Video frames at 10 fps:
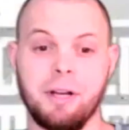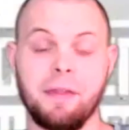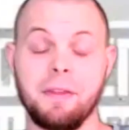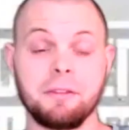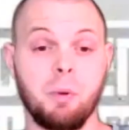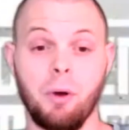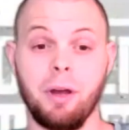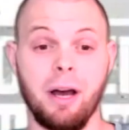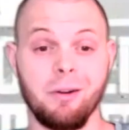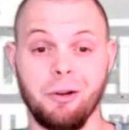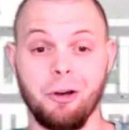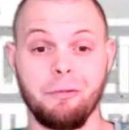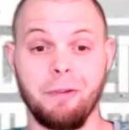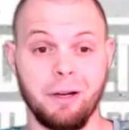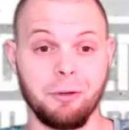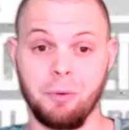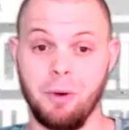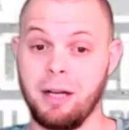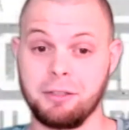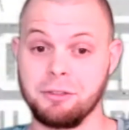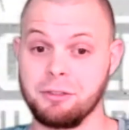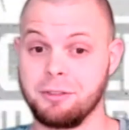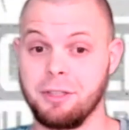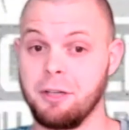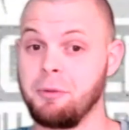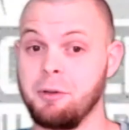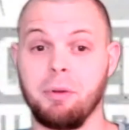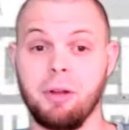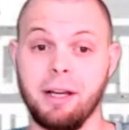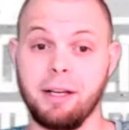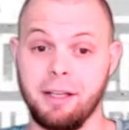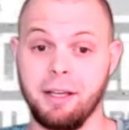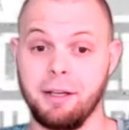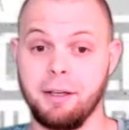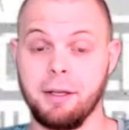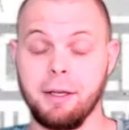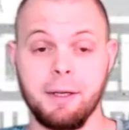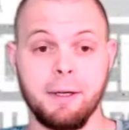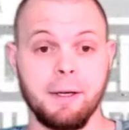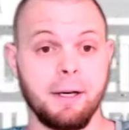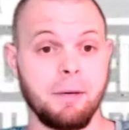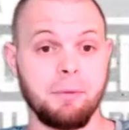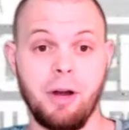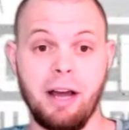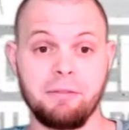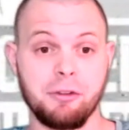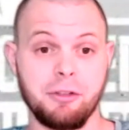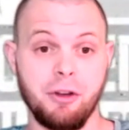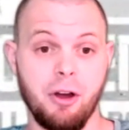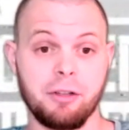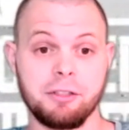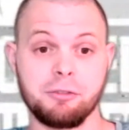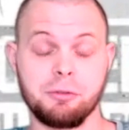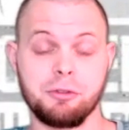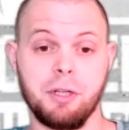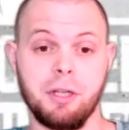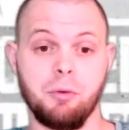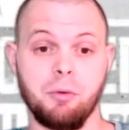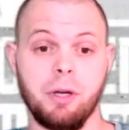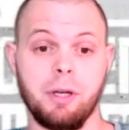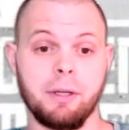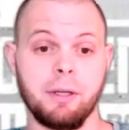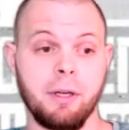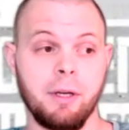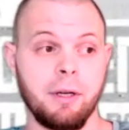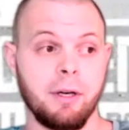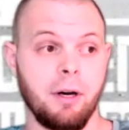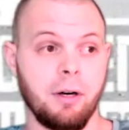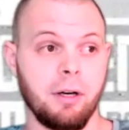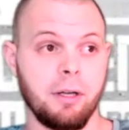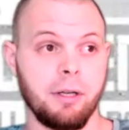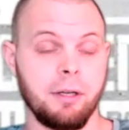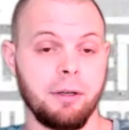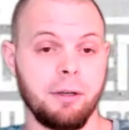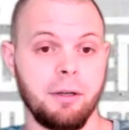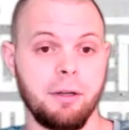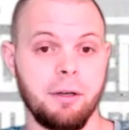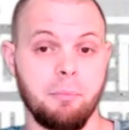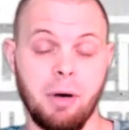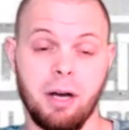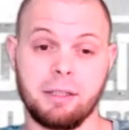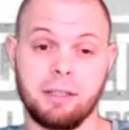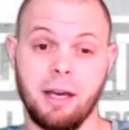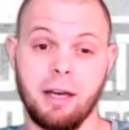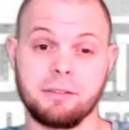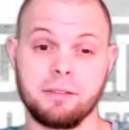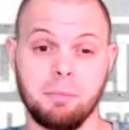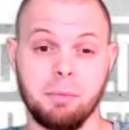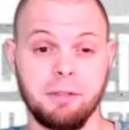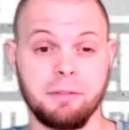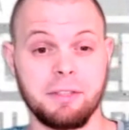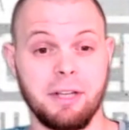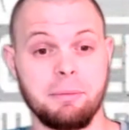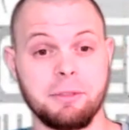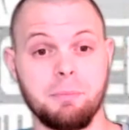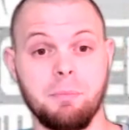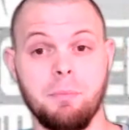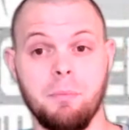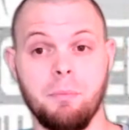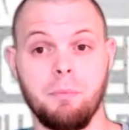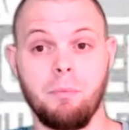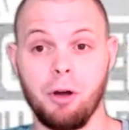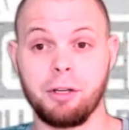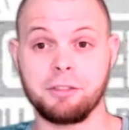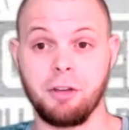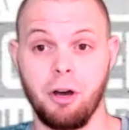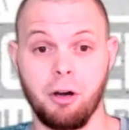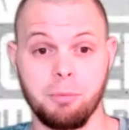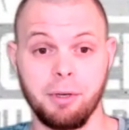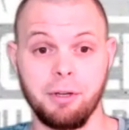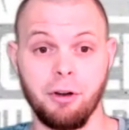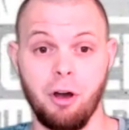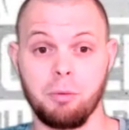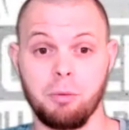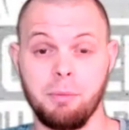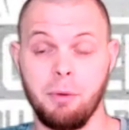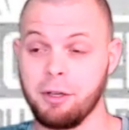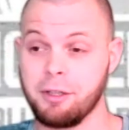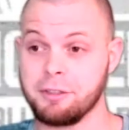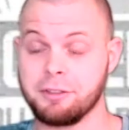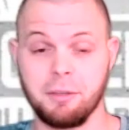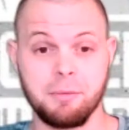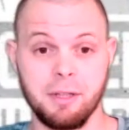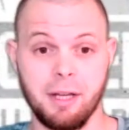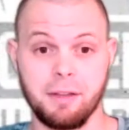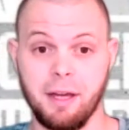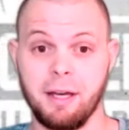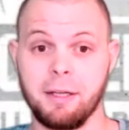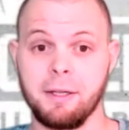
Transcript: at this point, I don't know if Aaron Rodgers is going to be playing again. Um, you know, after the darkness retreat, he went on a podcast. I believe his name is Marcus Aubrey or Aubrey Marcus, something like yeah. that.